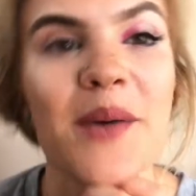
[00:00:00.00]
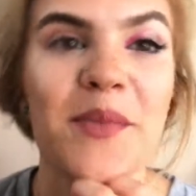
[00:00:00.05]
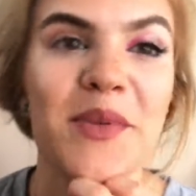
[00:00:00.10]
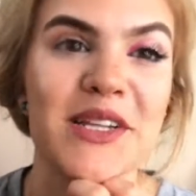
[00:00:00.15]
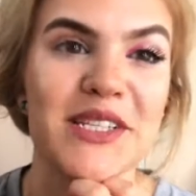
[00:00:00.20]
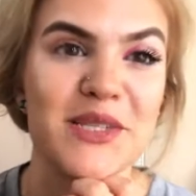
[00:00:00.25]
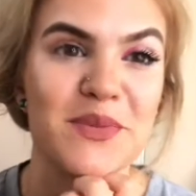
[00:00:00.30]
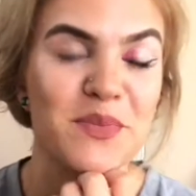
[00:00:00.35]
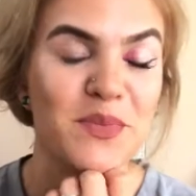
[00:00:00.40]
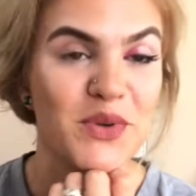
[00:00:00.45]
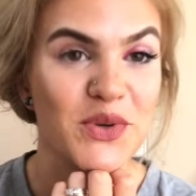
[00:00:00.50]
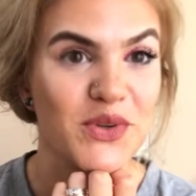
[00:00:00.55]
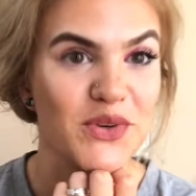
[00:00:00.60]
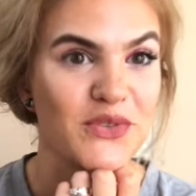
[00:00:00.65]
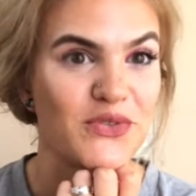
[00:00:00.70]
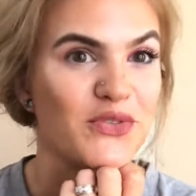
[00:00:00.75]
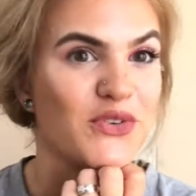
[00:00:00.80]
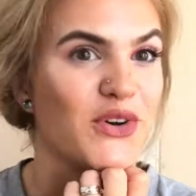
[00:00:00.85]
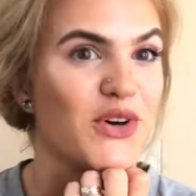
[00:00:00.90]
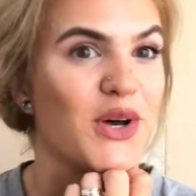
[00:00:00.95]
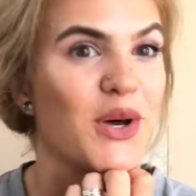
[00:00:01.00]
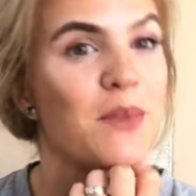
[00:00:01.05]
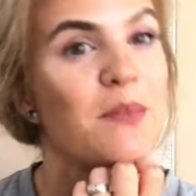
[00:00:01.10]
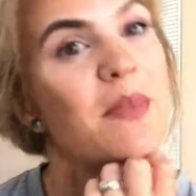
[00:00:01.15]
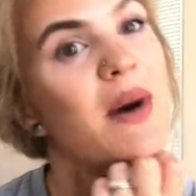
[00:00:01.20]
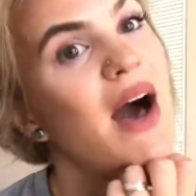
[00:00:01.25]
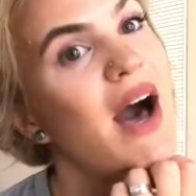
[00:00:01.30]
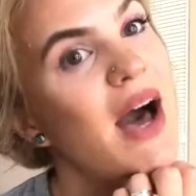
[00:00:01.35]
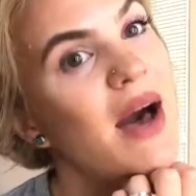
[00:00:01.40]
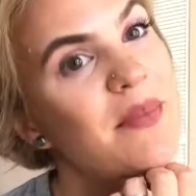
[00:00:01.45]
But it's a beautiful
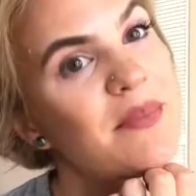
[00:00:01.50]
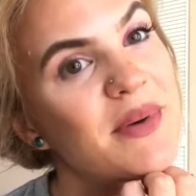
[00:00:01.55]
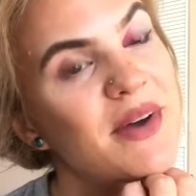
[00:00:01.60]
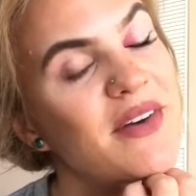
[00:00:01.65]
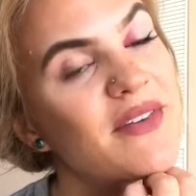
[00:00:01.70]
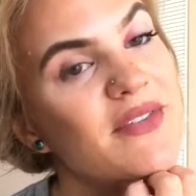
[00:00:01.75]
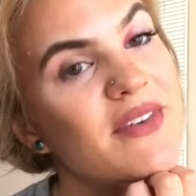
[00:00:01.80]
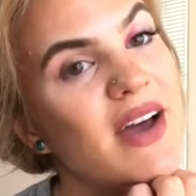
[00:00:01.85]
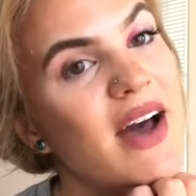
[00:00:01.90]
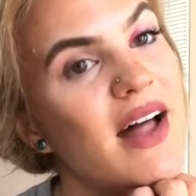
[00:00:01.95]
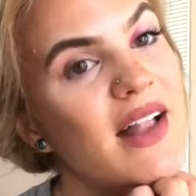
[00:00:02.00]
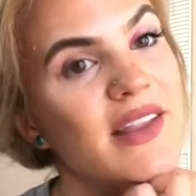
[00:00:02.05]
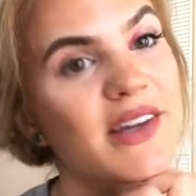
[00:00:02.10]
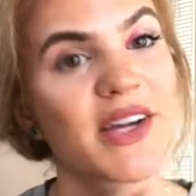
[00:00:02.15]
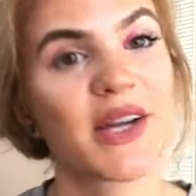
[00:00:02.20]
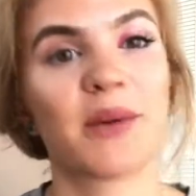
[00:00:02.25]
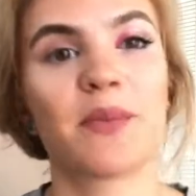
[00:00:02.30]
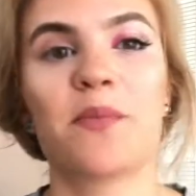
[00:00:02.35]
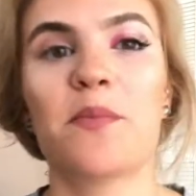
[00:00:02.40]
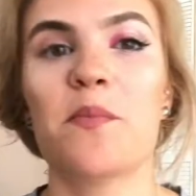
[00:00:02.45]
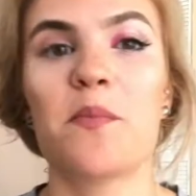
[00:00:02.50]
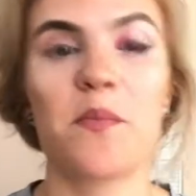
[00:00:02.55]
pop of color.